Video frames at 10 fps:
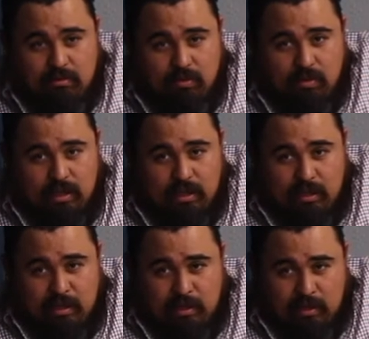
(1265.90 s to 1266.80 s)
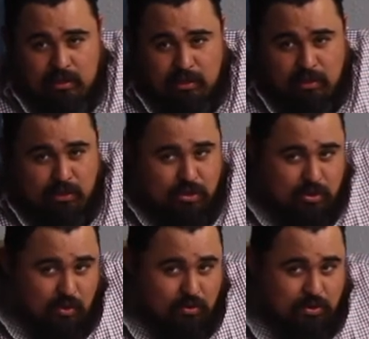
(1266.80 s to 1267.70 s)
More like he
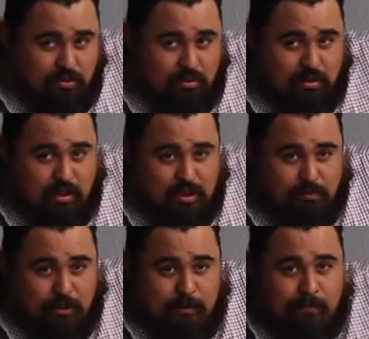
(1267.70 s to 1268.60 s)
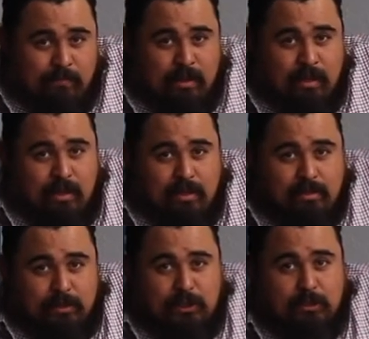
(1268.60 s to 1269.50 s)
shows you things, but
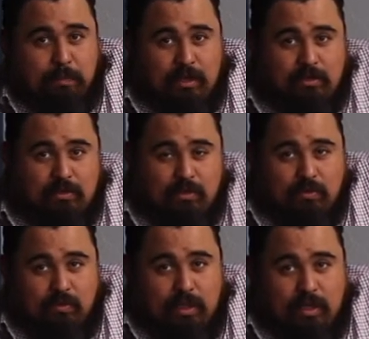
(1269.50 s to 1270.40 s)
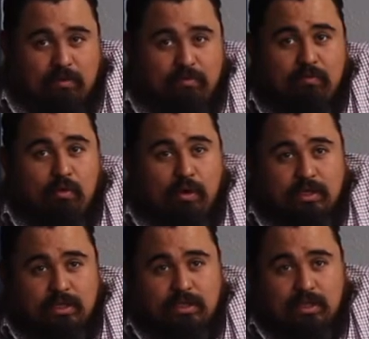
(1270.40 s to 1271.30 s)
to speak to you in a
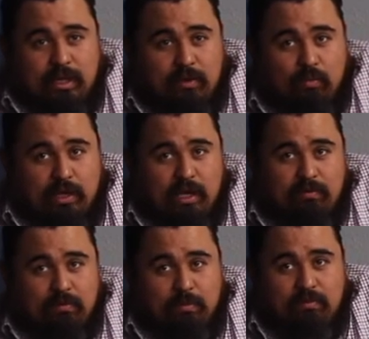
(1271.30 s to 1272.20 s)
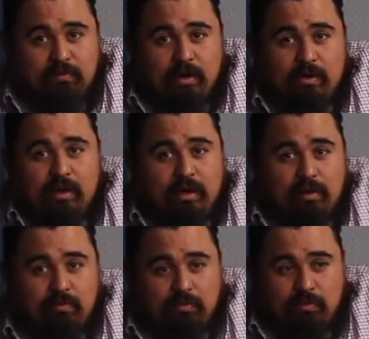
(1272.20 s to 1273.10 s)
voice, like, we have to be very
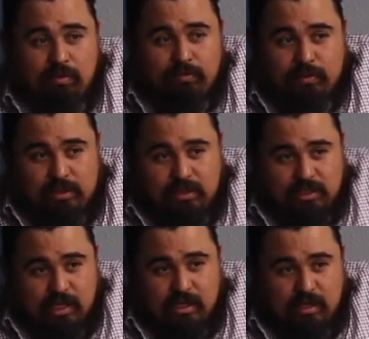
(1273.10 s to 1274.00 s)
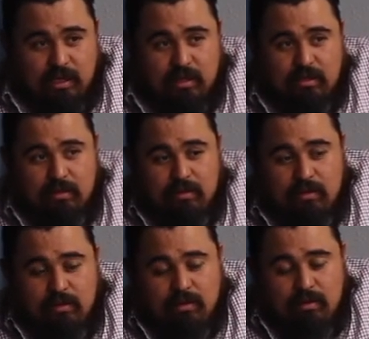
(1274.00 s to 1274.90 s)
careful when we say that,
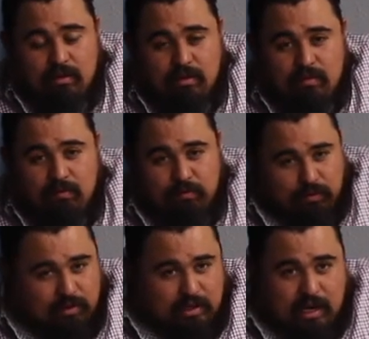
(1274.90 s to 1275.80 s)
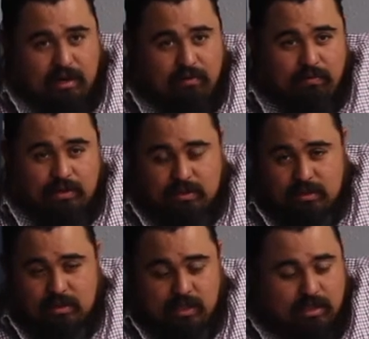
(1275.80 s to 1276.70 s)
for a lot of
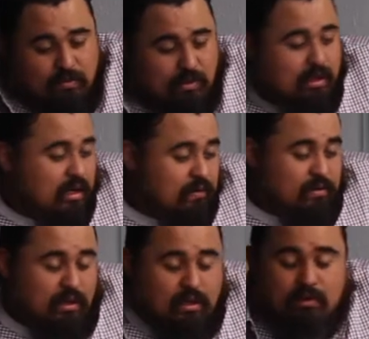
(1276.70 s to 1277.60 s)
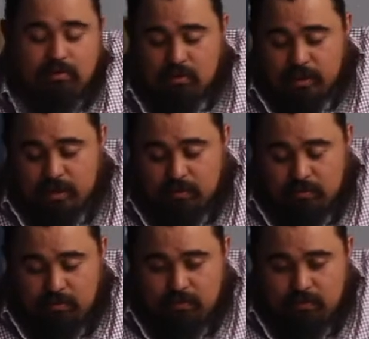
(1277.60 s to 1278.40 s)
reasons that I think we're gonna have to get into later.